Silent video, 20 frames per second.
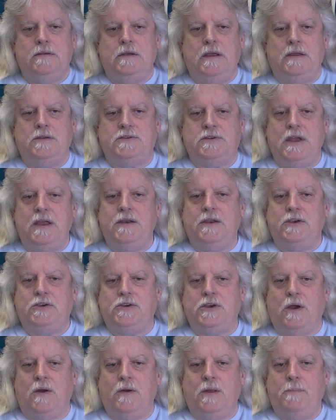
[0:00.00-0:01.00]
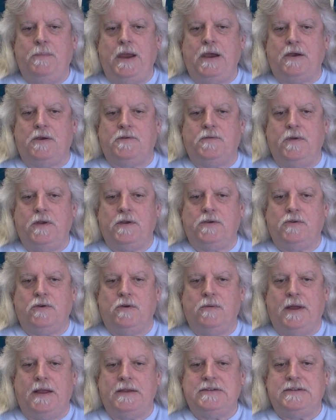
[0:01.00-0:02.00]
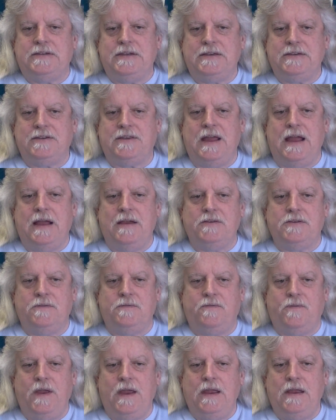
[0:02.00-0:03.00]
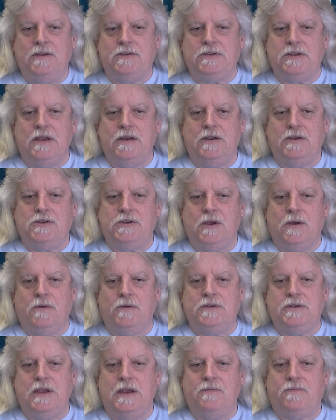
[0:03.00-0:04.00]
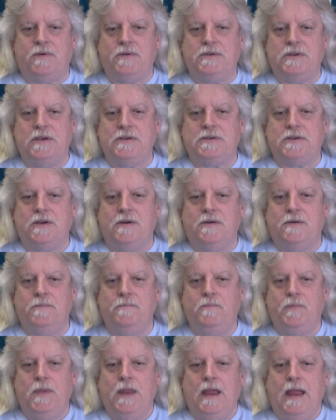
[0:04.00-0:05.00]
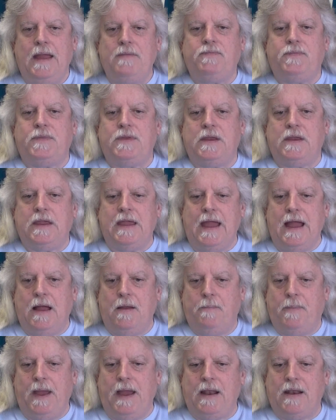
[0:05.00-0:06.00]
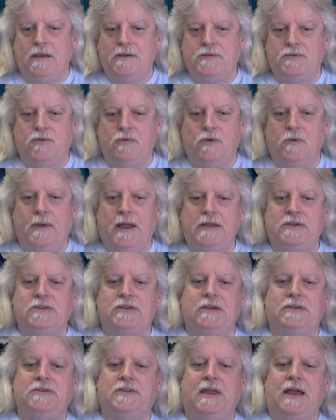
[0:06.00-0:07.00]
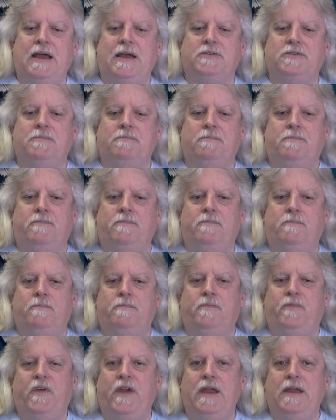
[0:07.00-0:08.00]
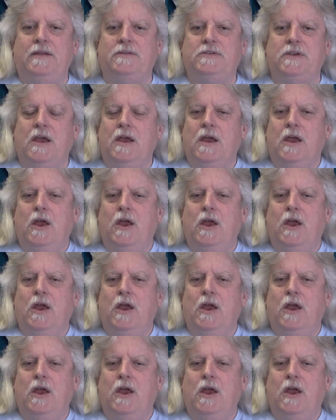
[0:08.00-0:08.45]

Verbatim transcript: And Sunday's show at Bakersfield drew about 6,000 fans. Sunday's show at San Francisco at the Cal Palace drew about 6,000 fans,